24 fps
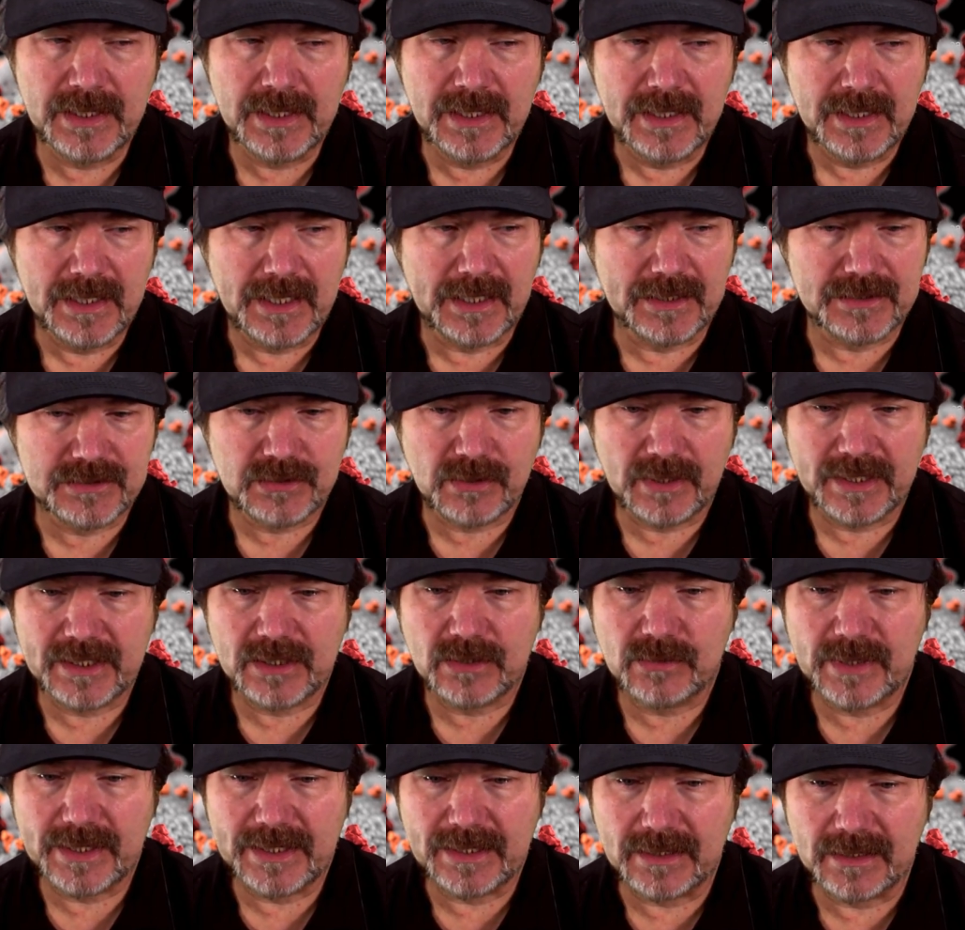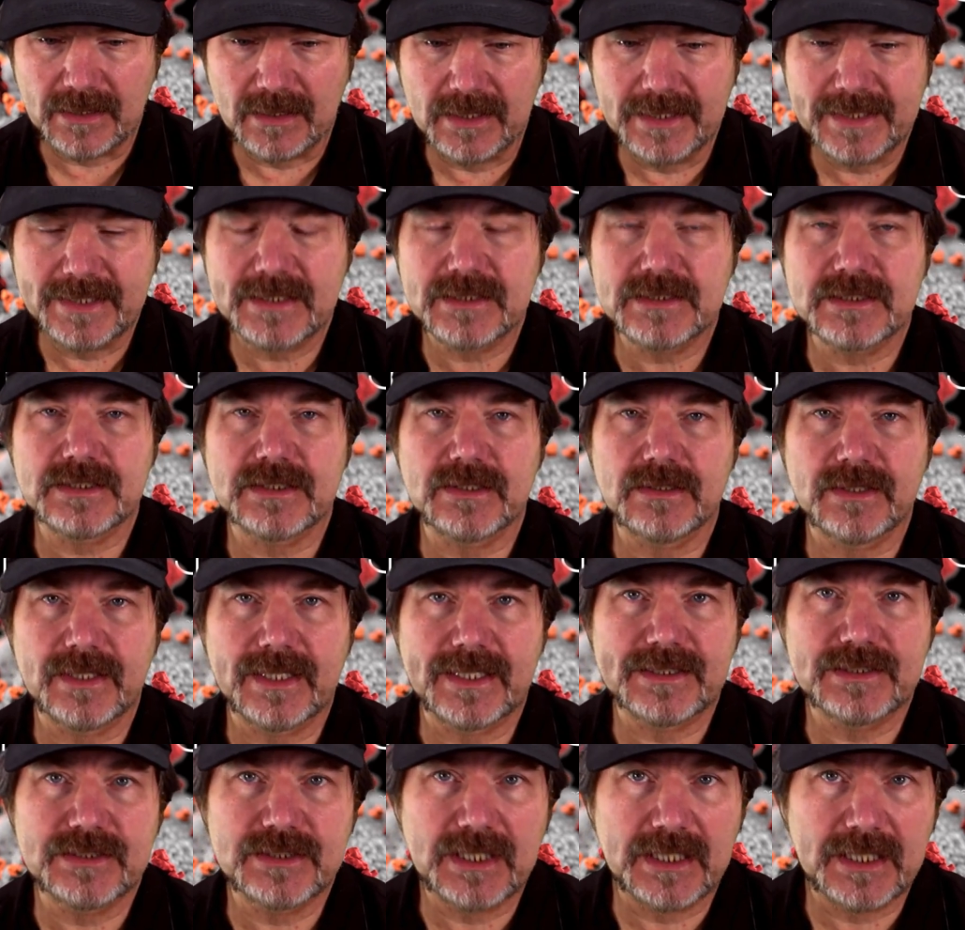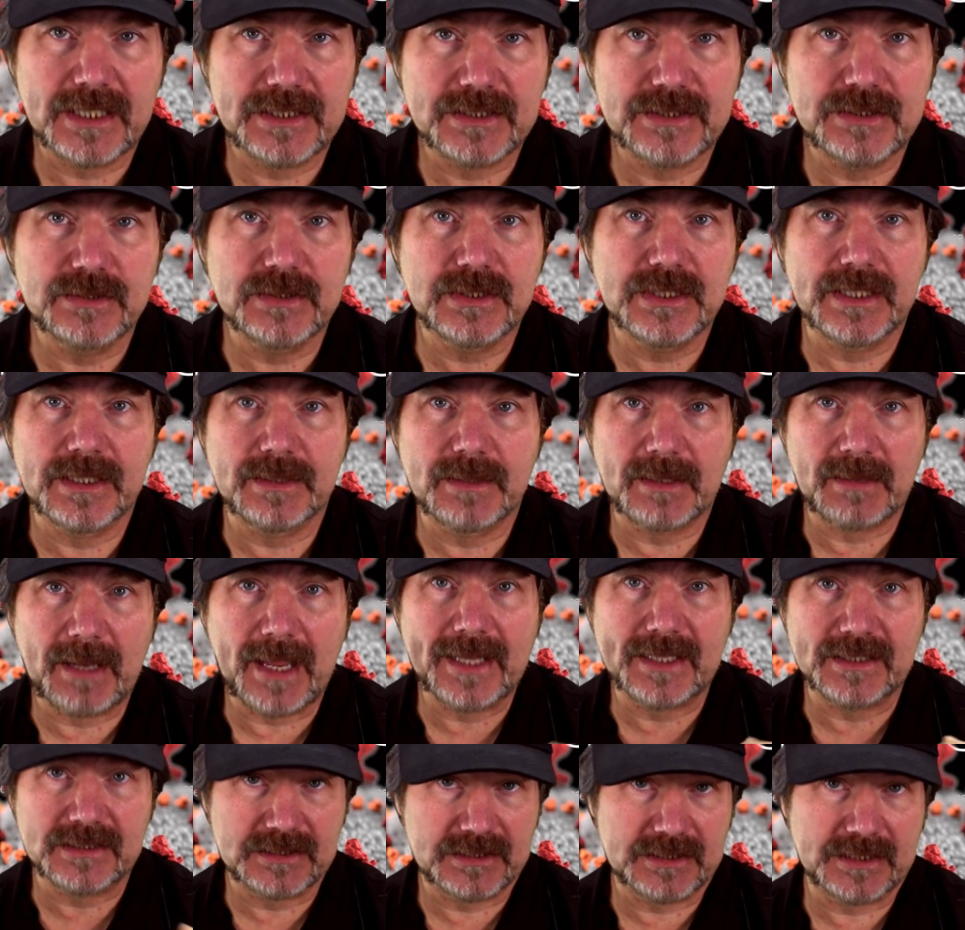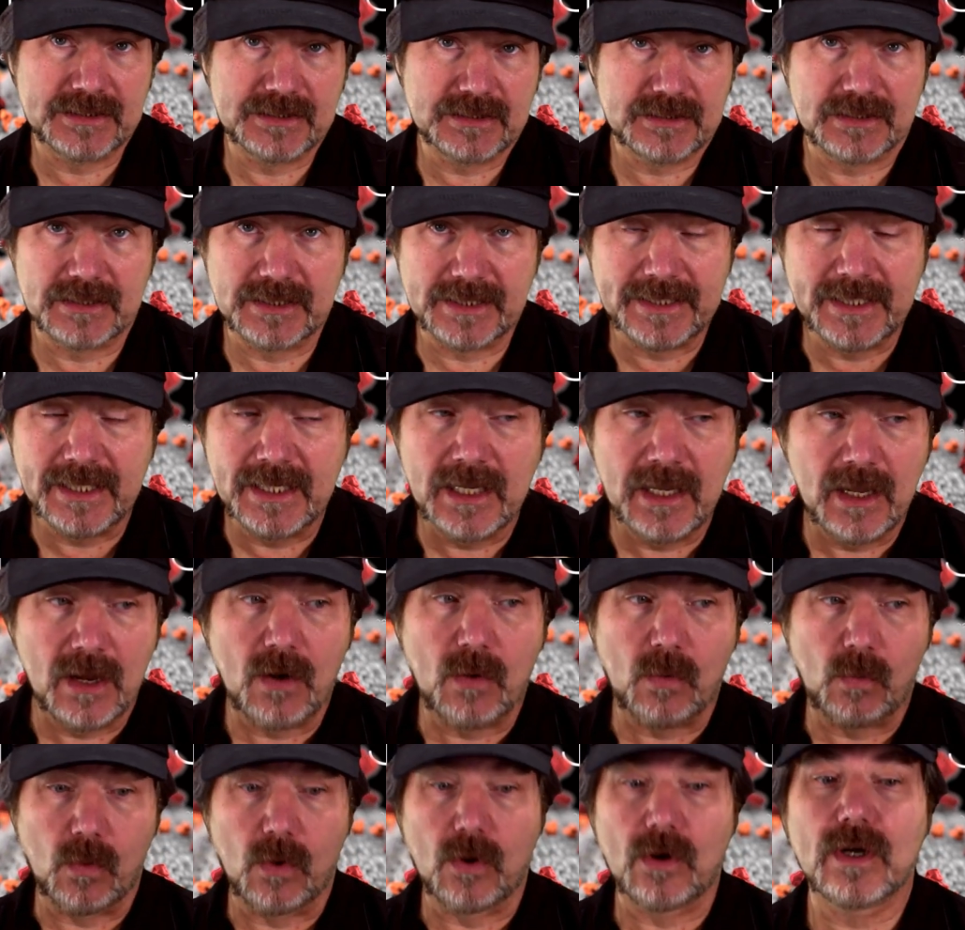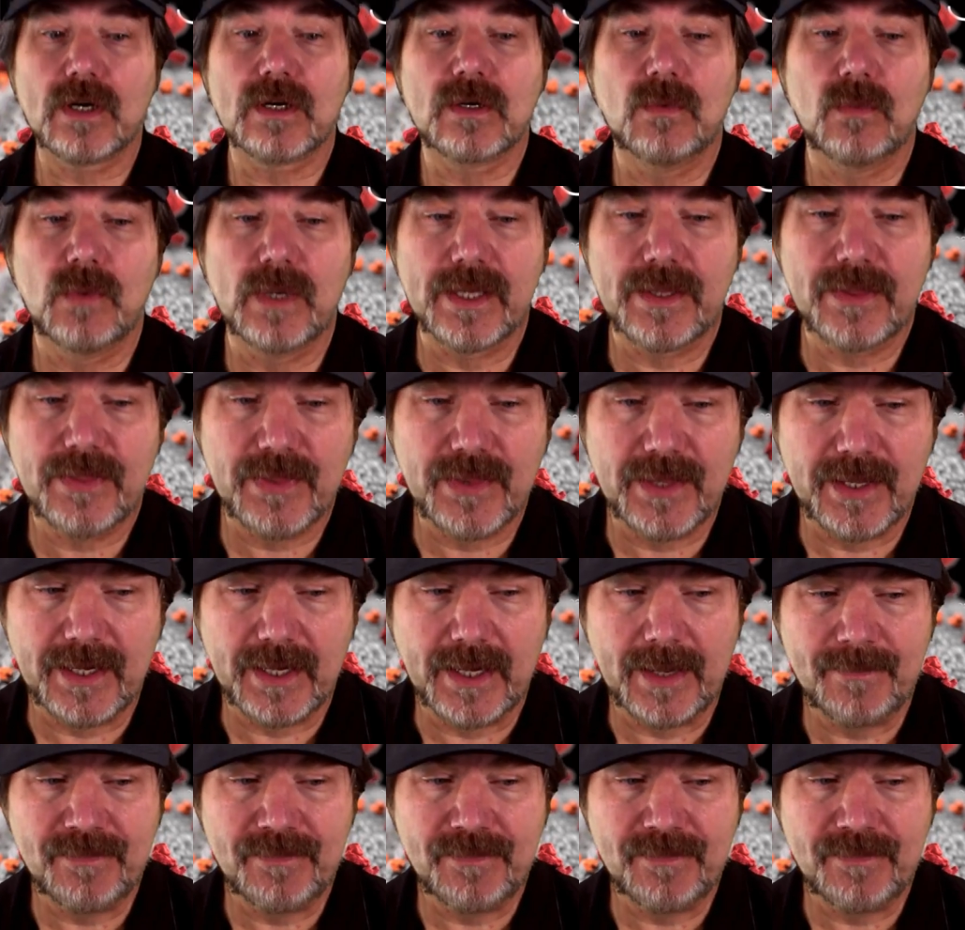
I'll try to create links so that uh, you can essentially work with uh,